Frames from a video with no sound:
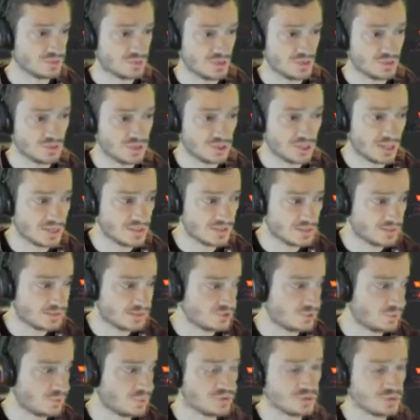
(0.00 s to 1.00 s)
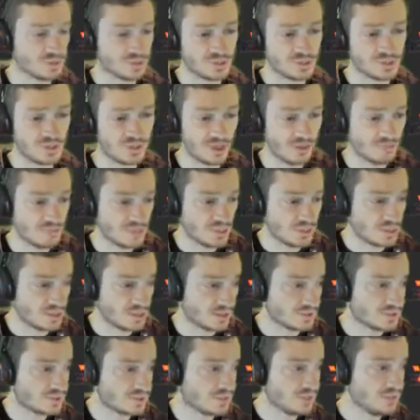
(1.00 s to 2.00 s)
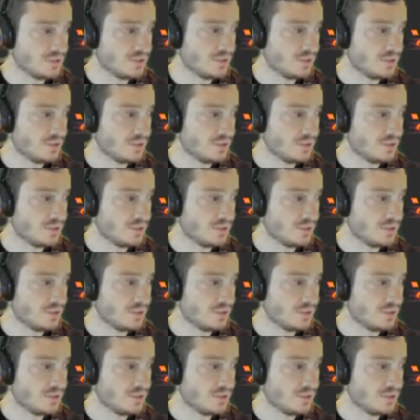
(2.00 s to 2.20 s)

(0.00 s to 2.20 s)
initializing the switches, the MDS,